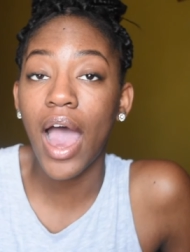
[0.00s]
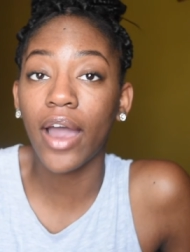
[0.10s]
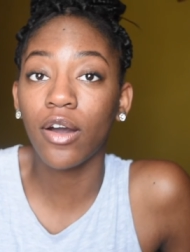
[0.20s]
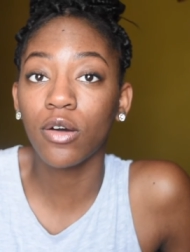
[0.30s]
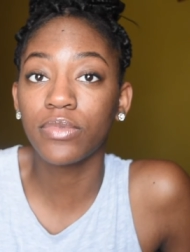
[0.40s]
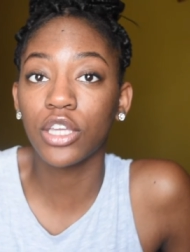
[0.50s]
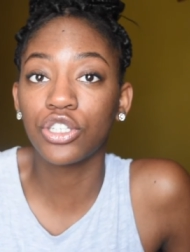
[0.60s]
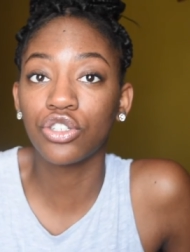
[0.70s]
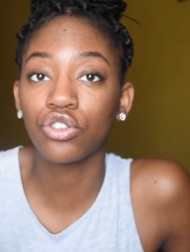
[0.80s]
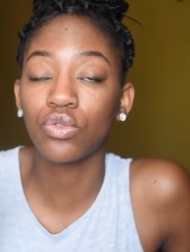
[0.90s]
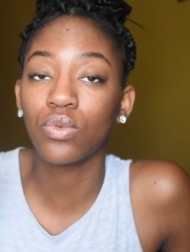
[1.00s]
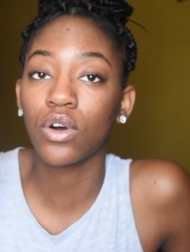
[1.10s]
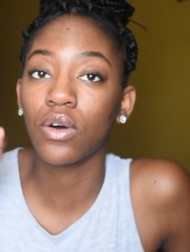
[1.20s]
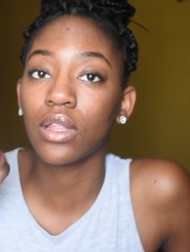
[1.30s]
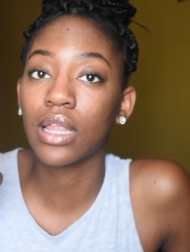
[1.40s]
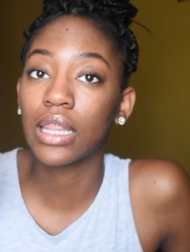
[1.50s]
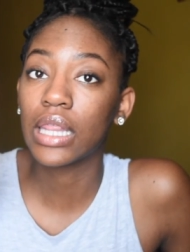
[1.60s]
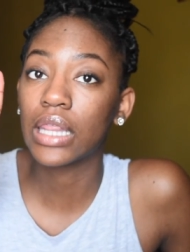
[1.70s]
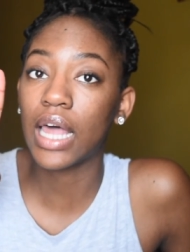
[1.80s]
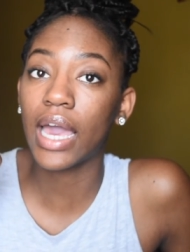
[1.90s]
I hope that you will
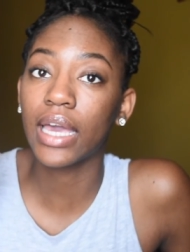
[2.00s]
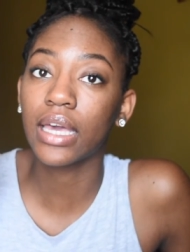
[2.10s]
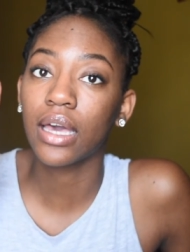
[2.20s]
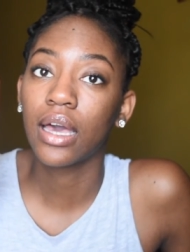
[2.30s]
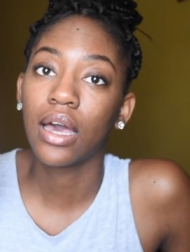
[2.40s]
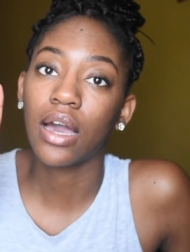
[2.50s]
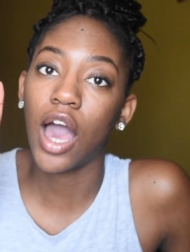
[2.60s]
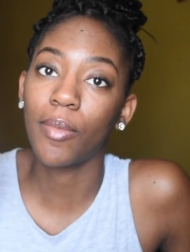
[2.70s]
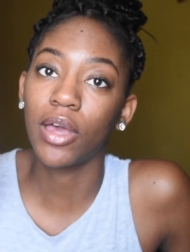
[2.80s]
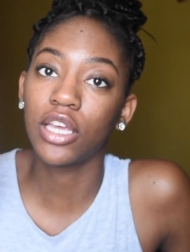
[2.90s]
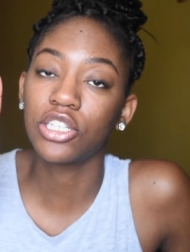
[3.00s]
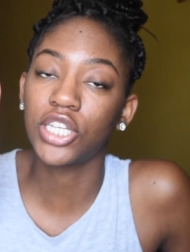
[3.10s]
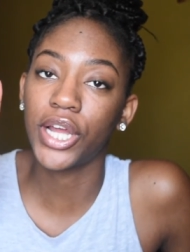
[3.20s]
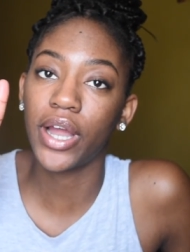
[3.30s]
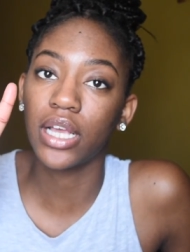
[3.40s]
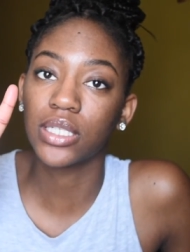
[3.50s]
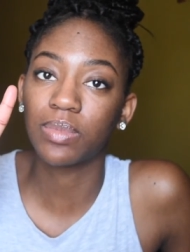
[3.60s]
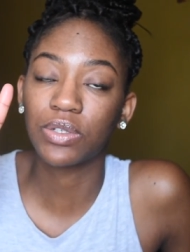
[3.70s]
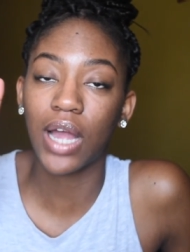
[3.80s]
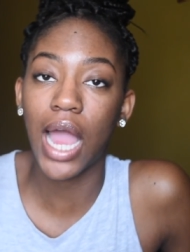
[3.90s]
like, comment, share, and
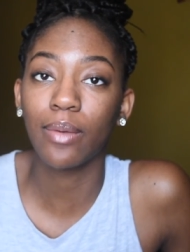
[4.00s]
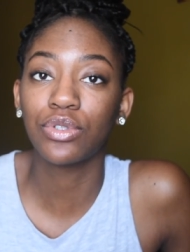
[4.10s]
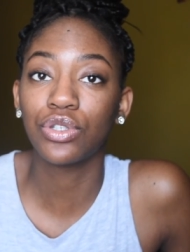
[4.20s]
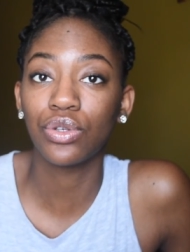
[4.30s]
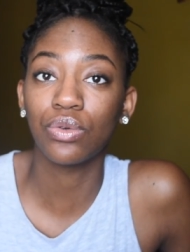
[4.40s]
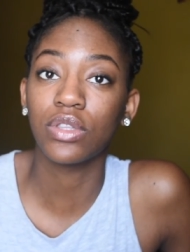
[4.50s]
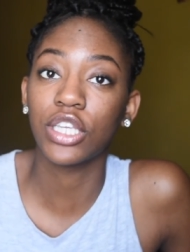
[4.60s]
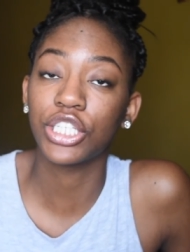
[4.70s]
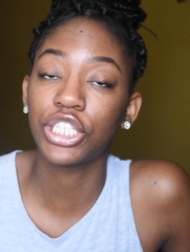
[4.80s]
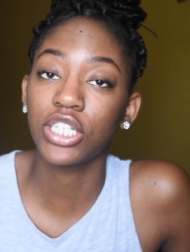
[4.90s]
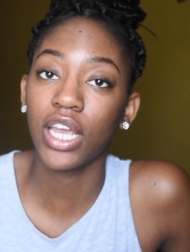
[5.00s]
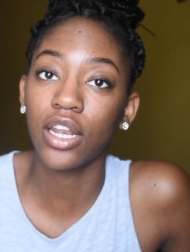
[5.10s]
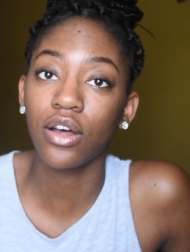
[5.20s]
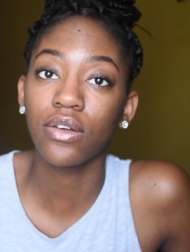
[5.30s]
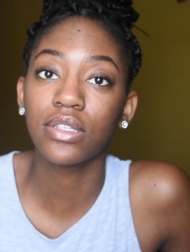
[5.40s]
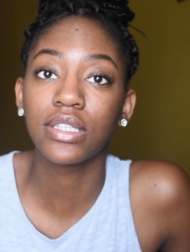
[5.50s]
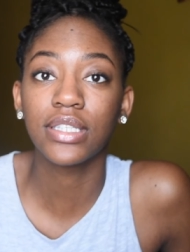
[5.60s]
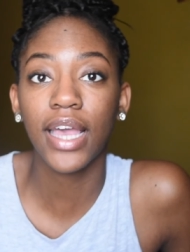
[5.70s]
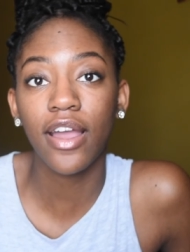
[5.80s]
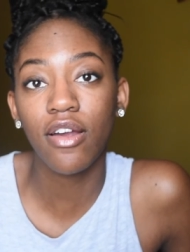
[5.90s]
subscribe to this channel,
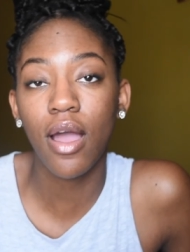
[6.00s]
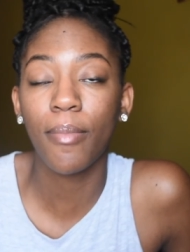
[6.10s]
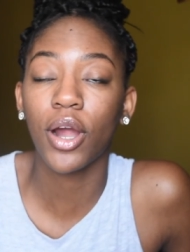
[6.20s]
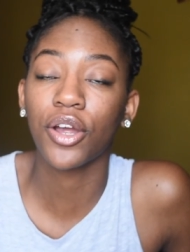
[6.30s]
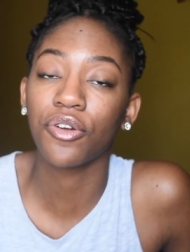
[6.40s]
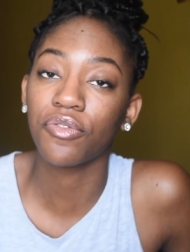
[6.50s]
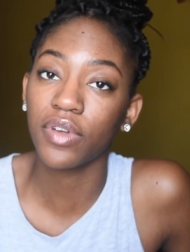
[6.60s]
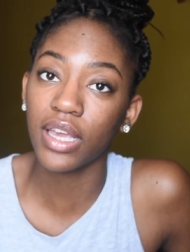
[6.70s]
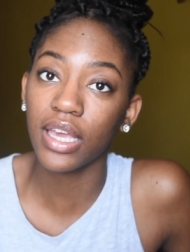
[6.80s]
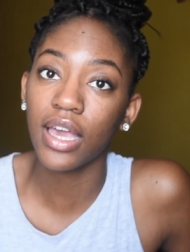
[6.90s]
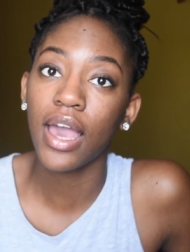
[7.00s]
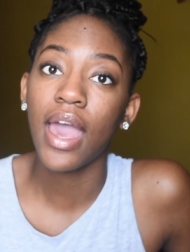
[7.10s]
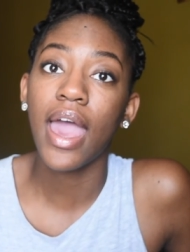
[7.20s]
Sara Marguerite.